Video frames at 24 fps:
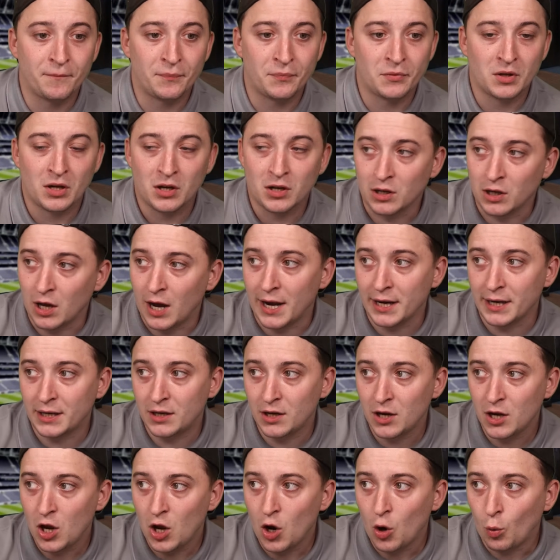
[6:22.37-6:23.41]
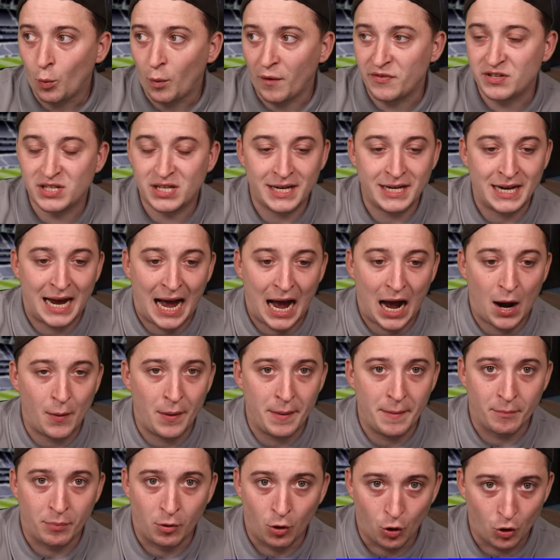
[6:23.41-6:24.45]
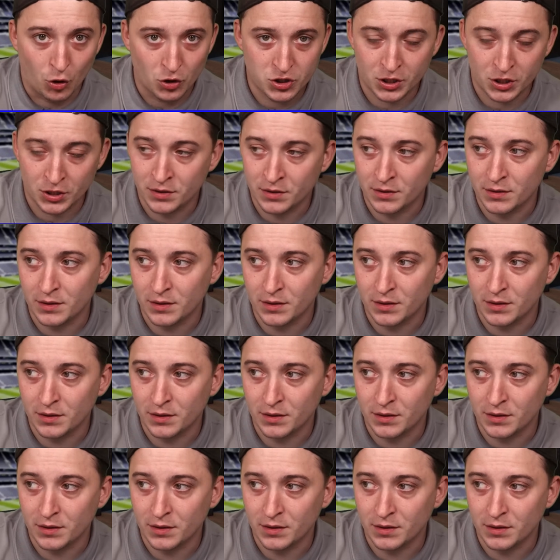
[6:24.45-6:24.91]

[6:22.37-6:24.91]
Like, we've seen how important,